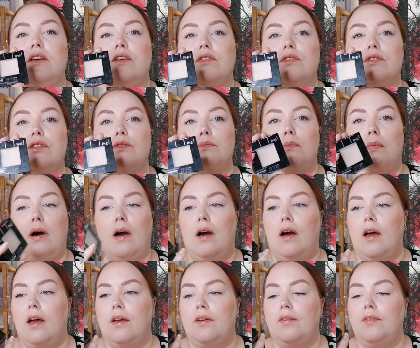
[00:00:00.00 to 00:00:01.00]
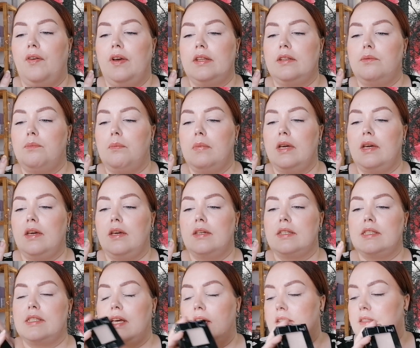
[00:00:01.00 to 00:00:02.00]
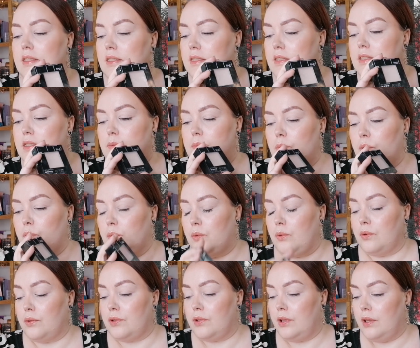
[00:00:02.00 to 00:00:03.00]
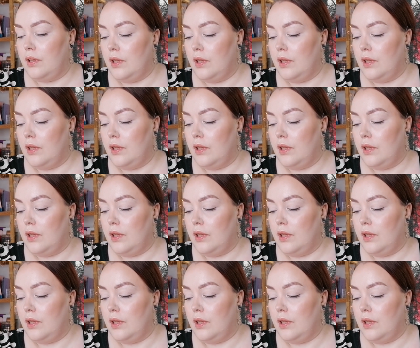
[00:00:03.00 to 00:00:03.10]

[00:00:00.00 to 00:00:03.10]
used my Fit Me Set and Smooth.